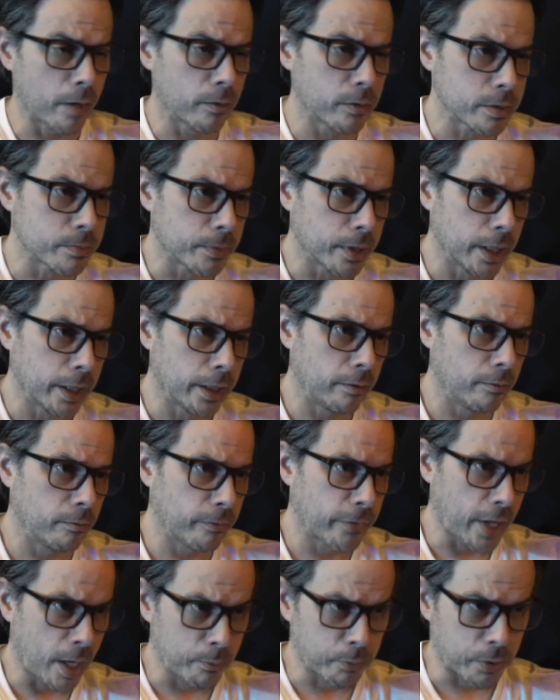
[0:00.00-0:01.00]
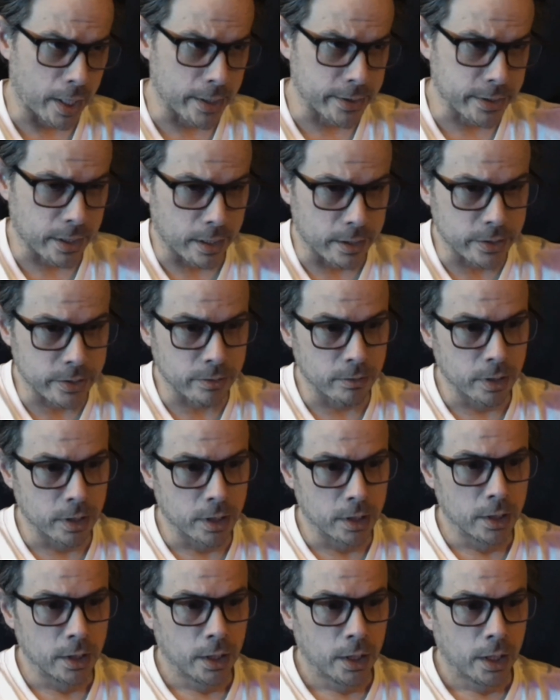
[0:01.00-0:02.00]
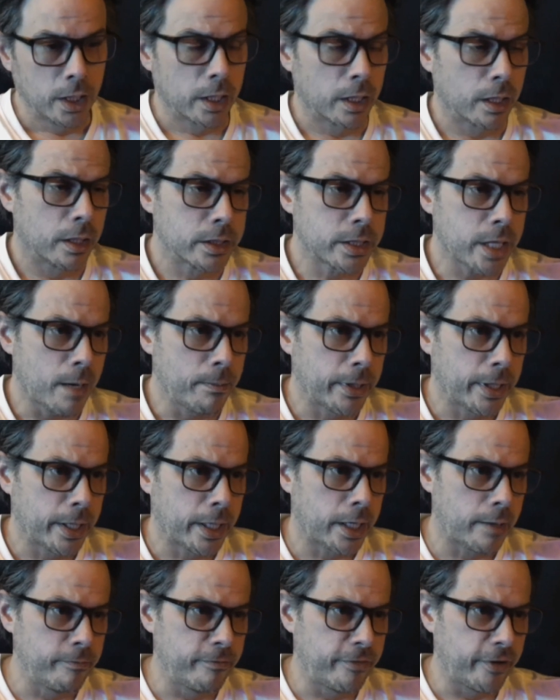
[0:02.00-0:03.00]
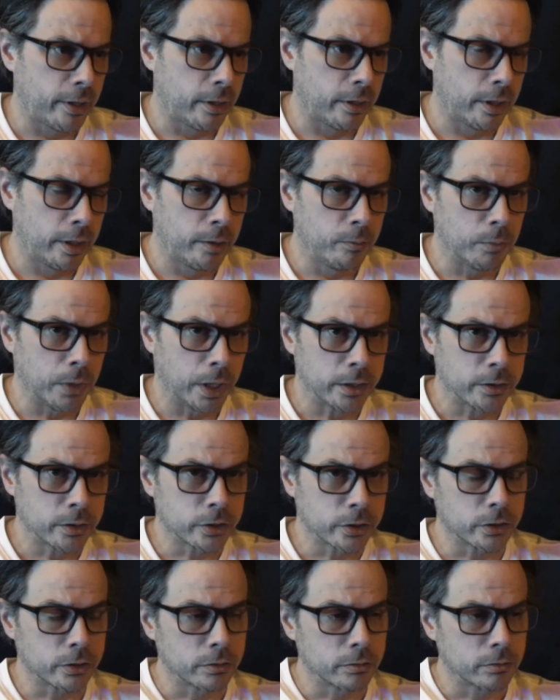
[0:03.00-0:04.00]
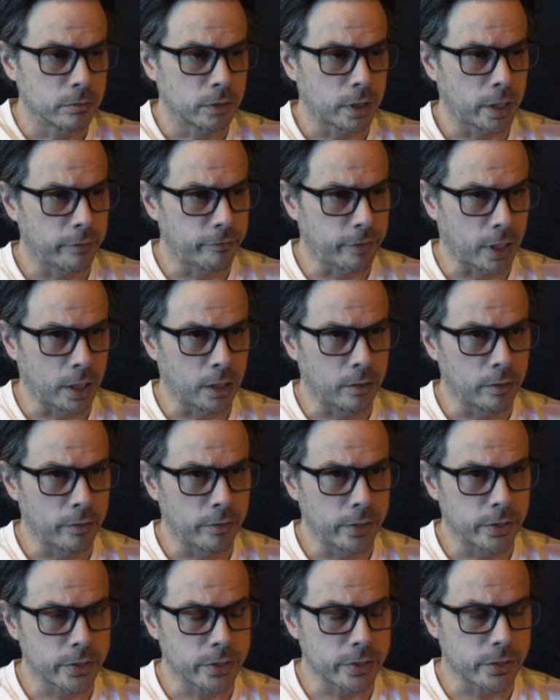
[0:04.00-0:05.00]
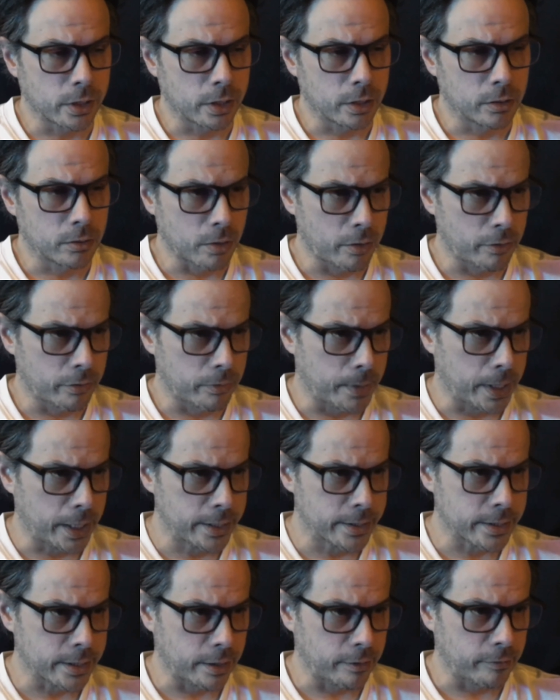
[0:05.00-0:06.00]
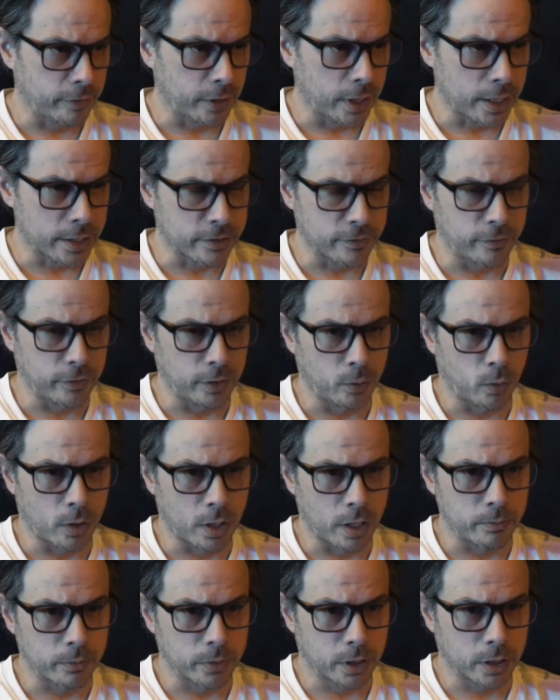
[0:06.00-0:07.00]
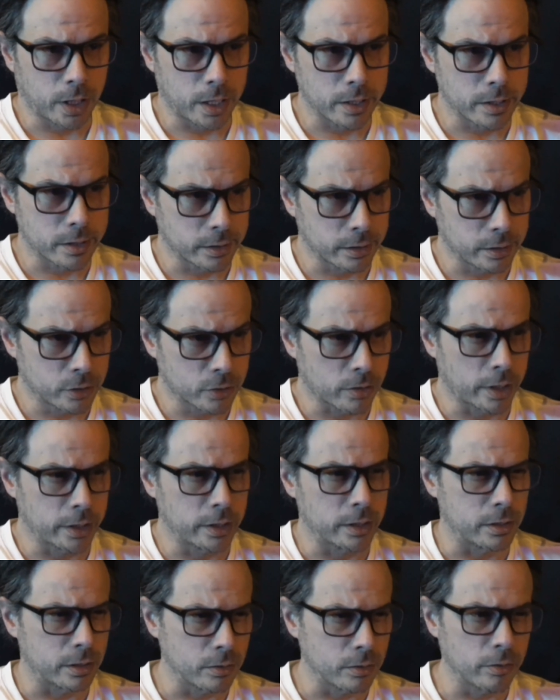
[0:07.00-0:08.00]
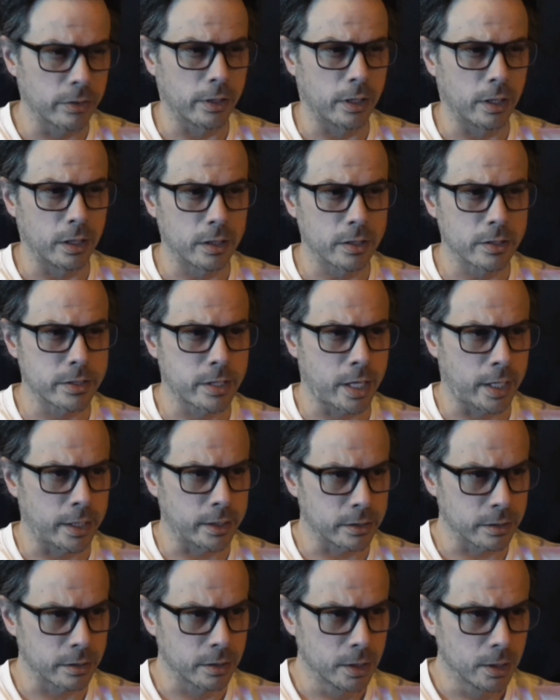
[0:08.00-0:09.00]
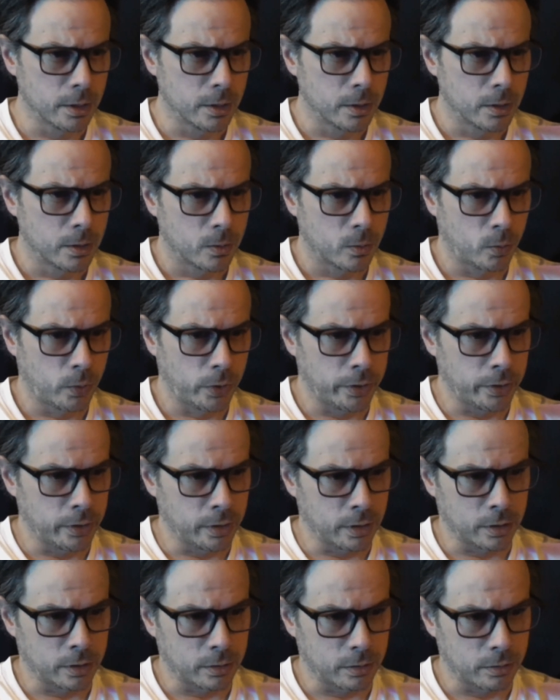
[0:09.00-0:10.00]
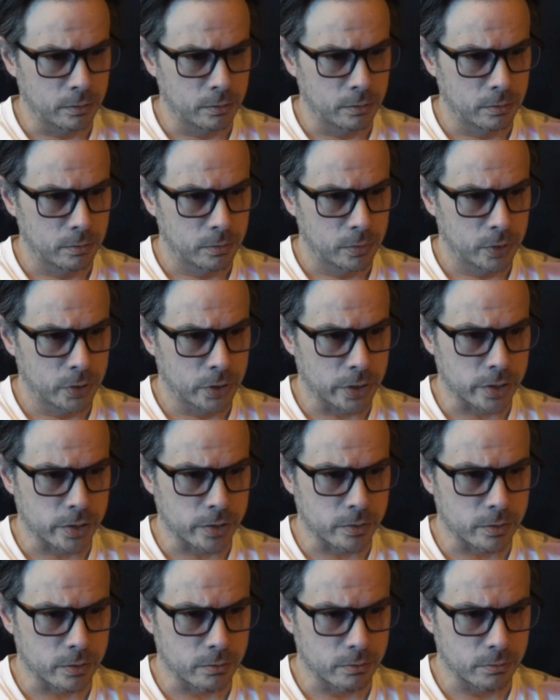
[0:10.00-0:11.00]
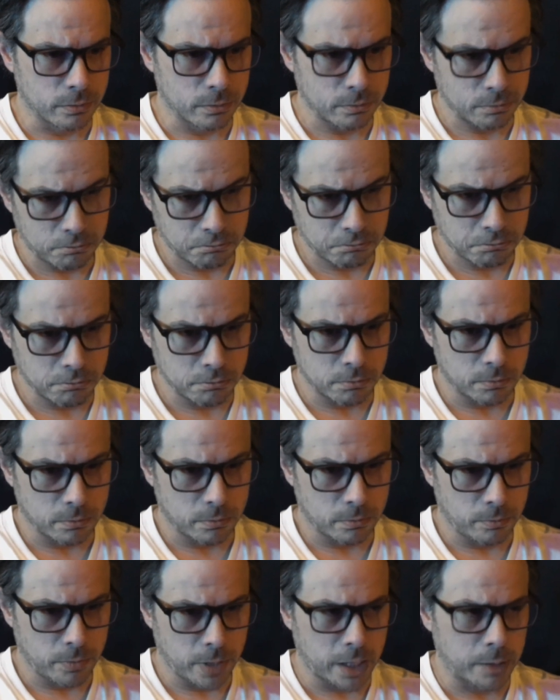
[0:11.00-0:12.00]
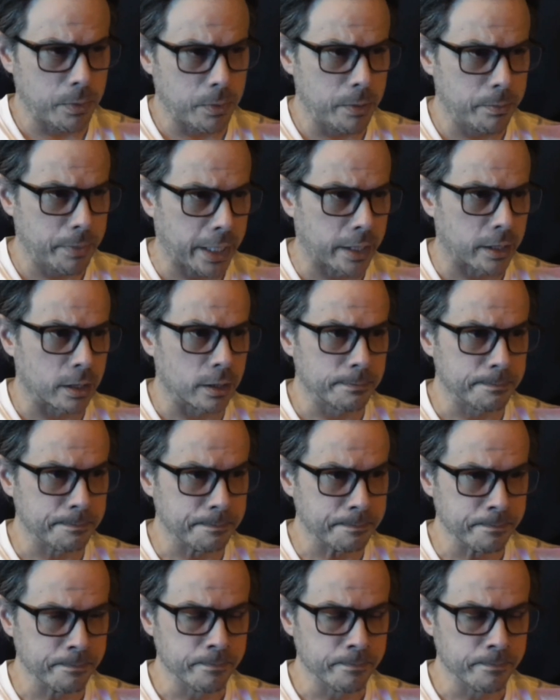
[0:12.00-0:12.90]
That was my thought process. And on top of that, I follow this growth mindset philosophy where I'm constantly trying to do things that will just make me better.